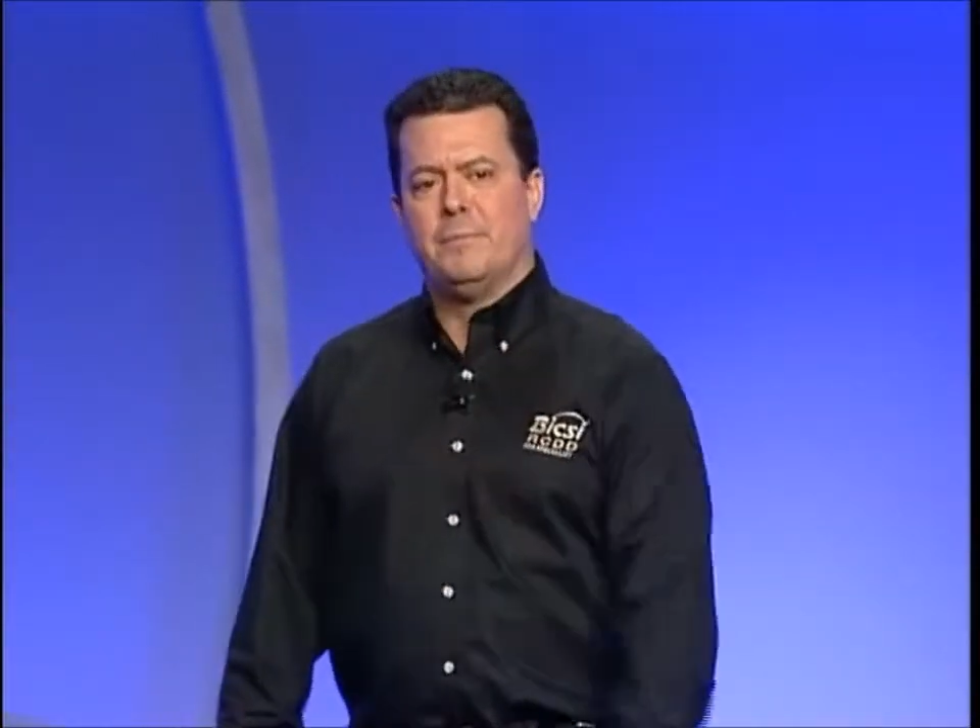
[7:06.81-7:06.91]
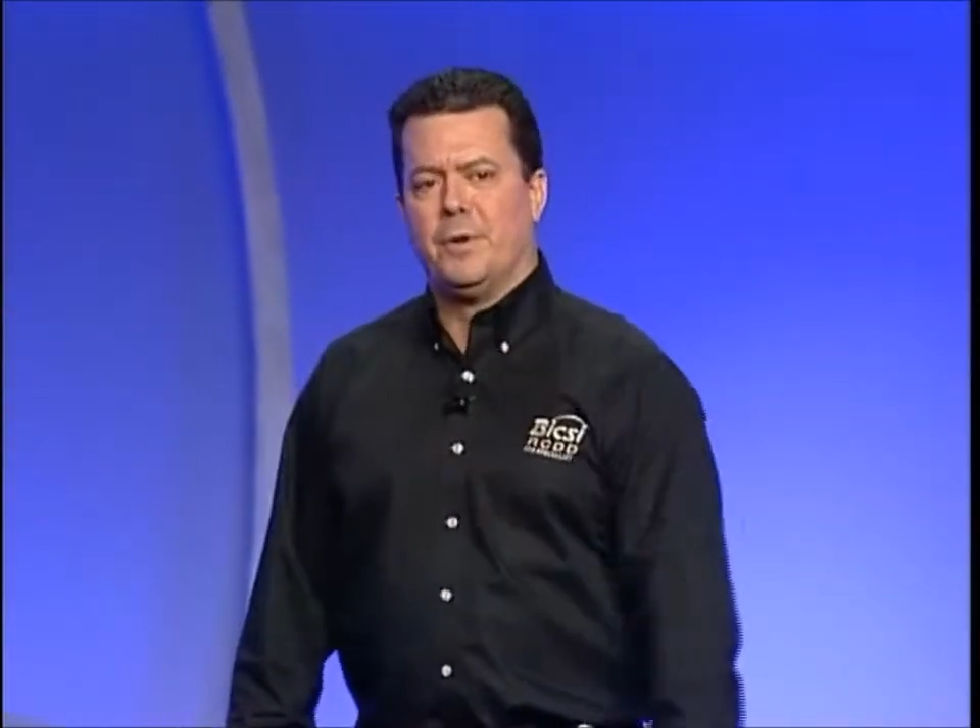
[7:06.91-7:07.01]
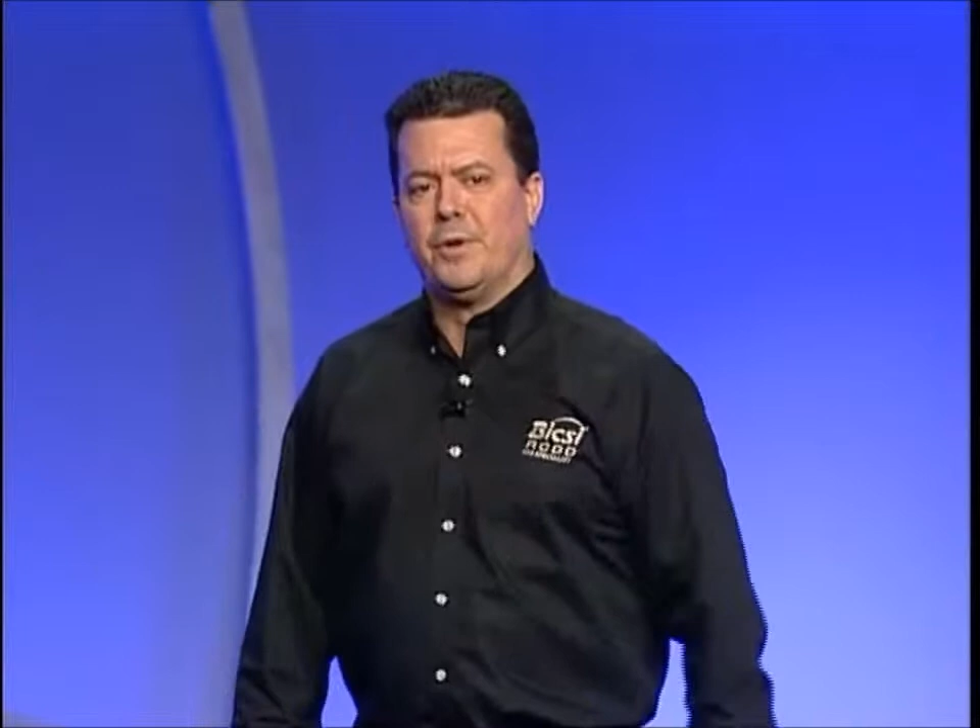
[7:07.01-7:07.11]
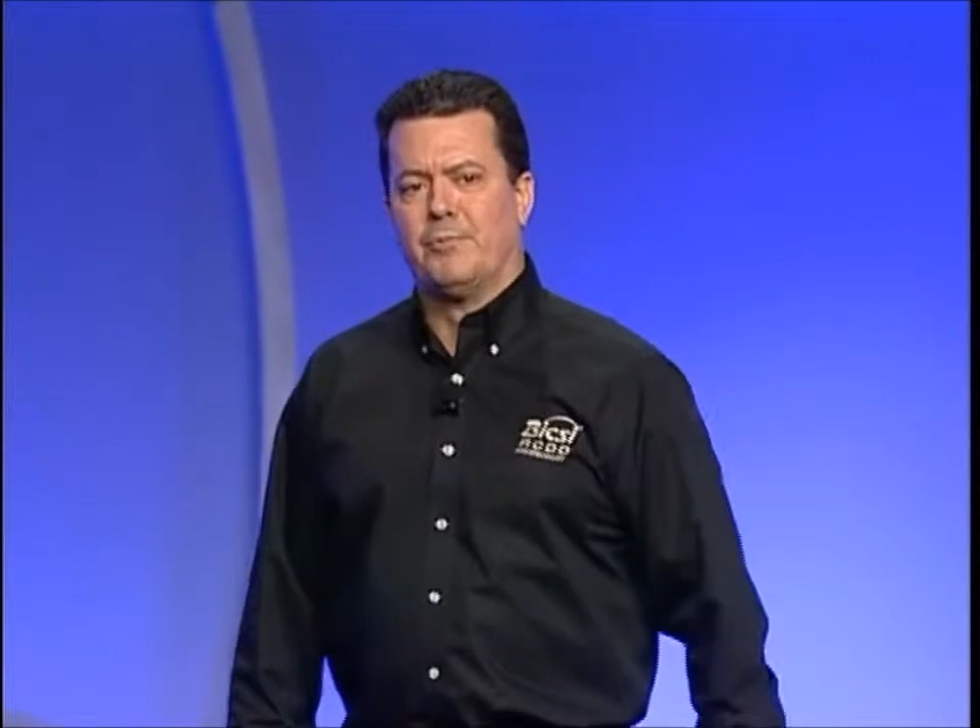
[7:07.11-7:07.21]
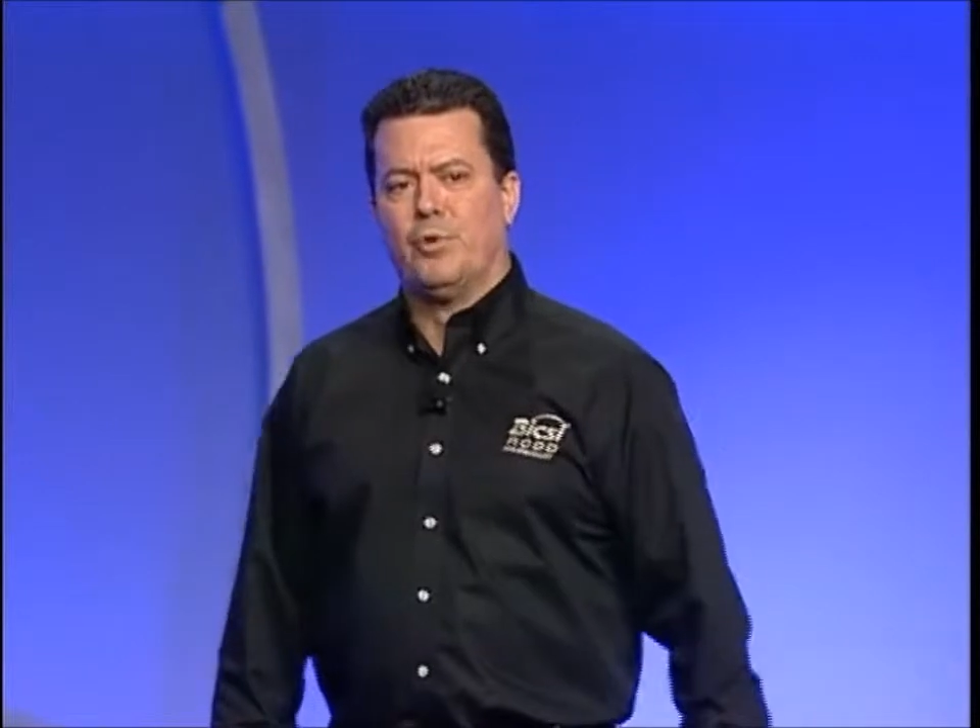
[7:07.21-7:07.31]

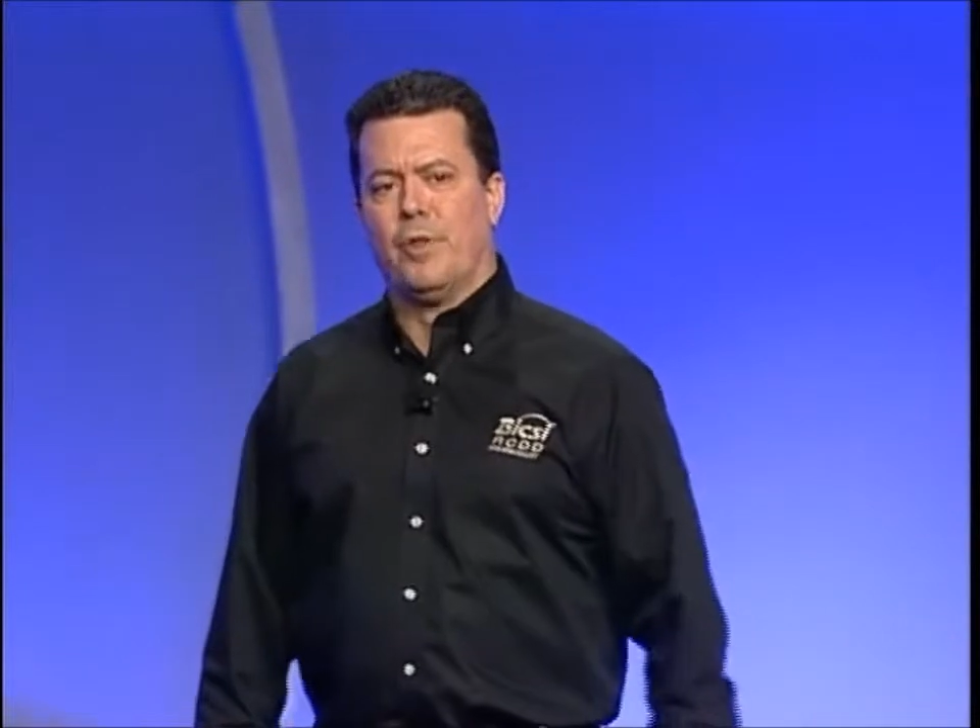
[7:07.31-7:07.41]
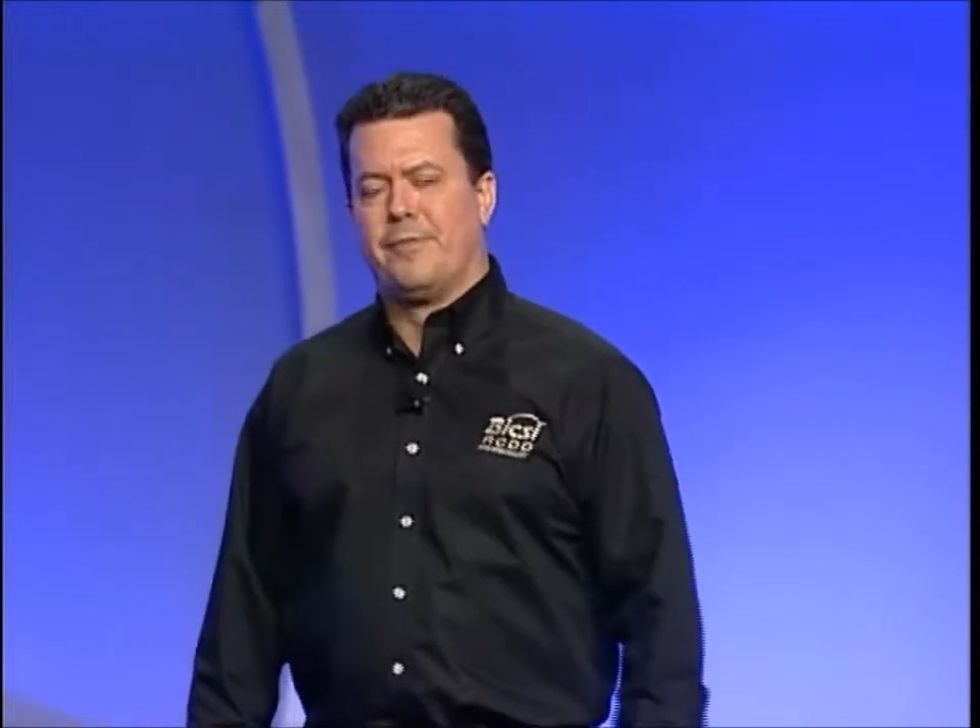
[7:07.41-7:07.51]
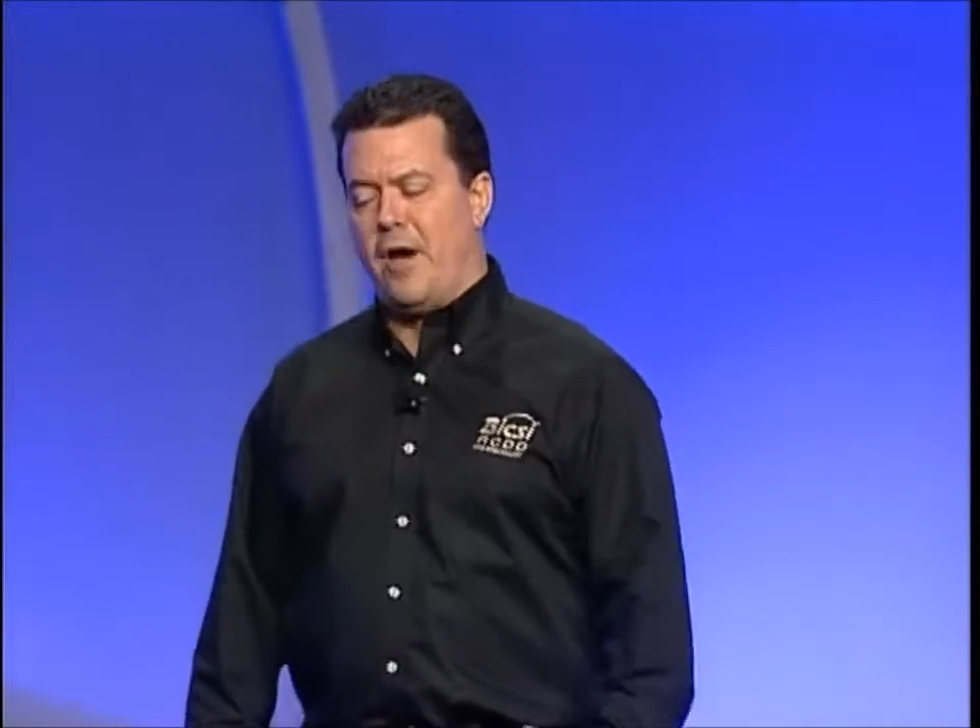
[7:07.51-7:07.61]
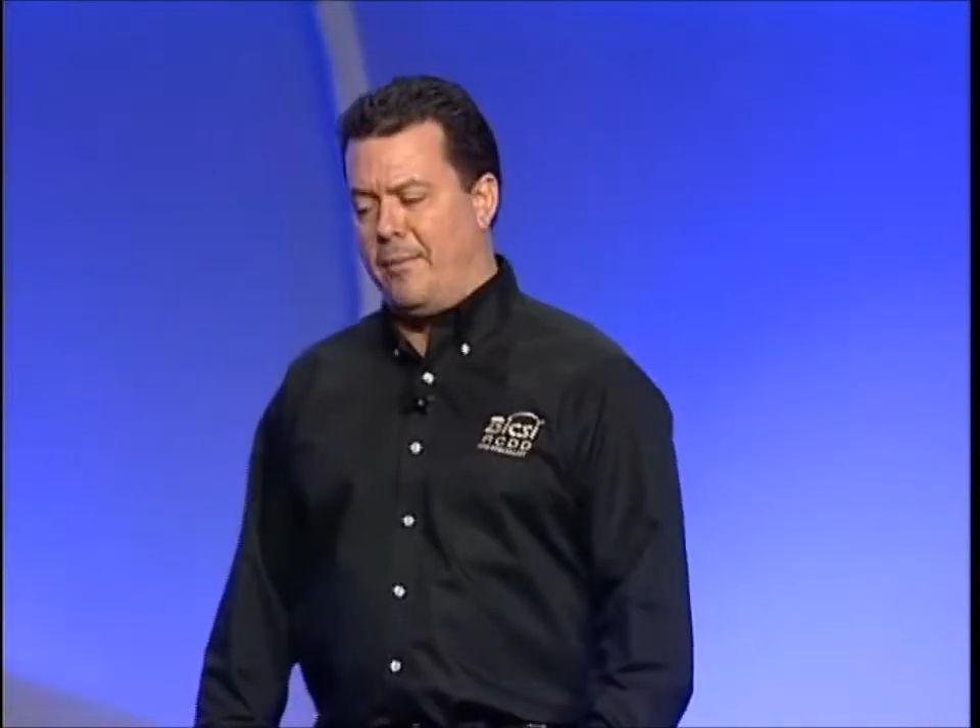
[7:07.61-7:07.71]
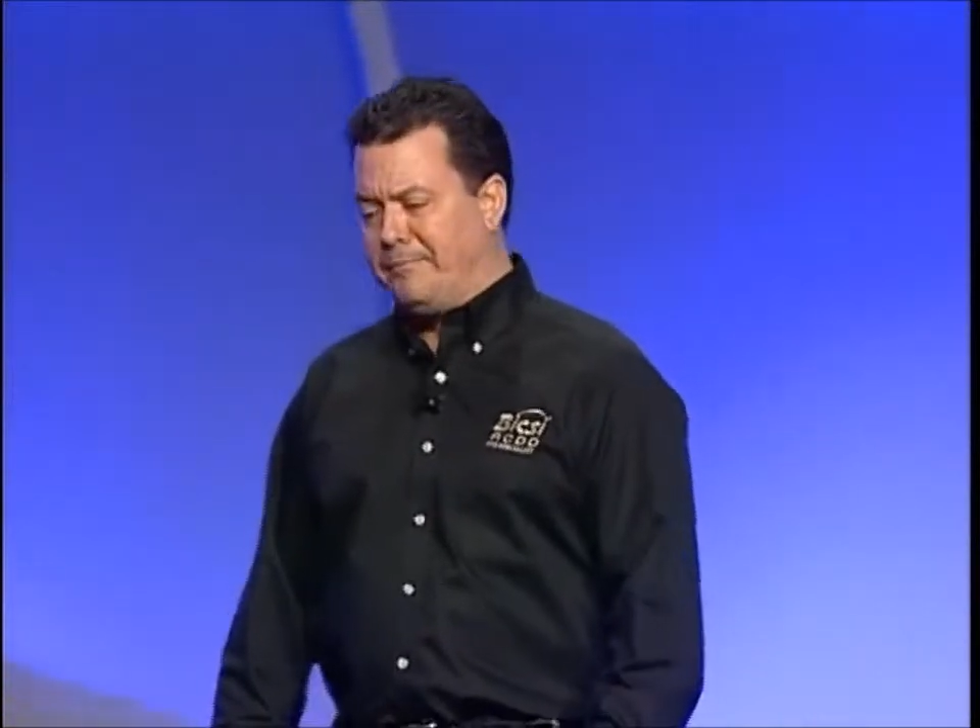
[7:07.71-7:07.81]
building rule of
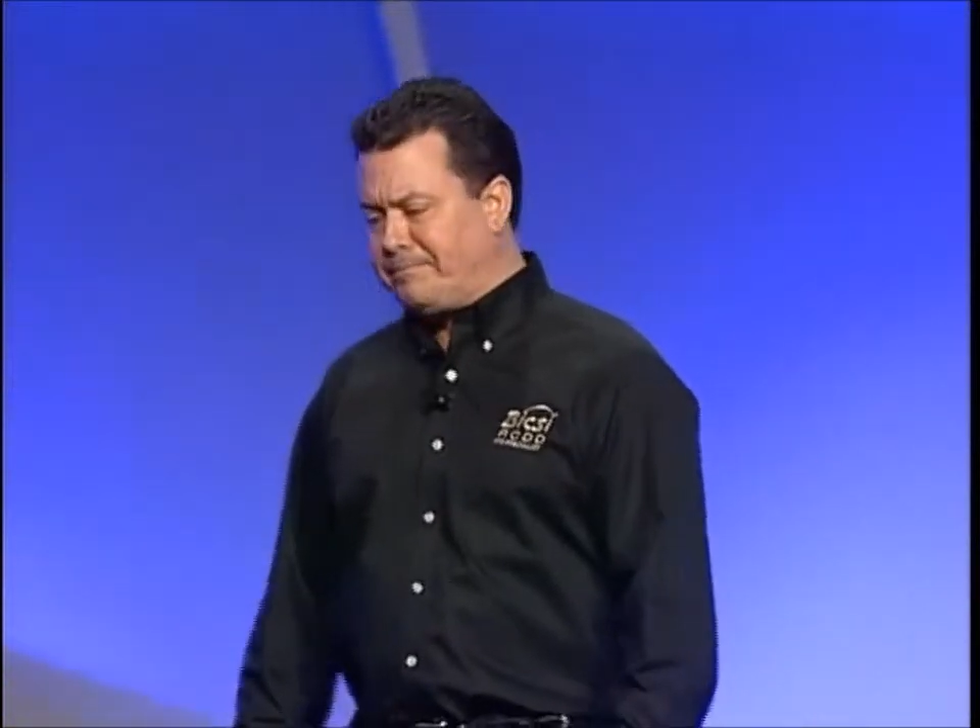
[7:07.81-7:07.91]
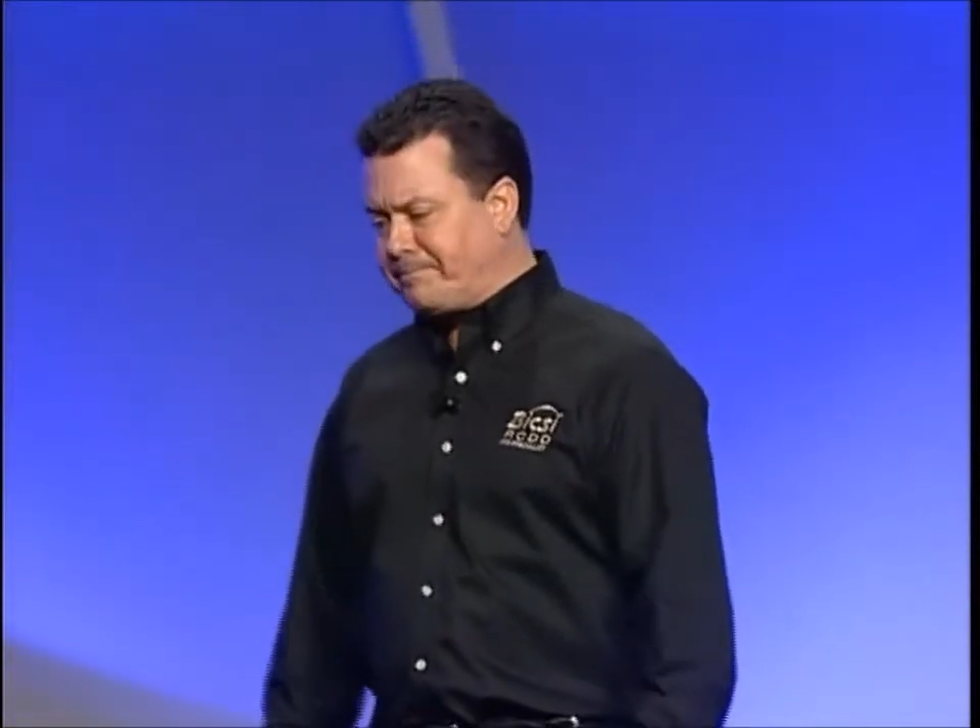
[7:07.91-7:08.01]
thumb,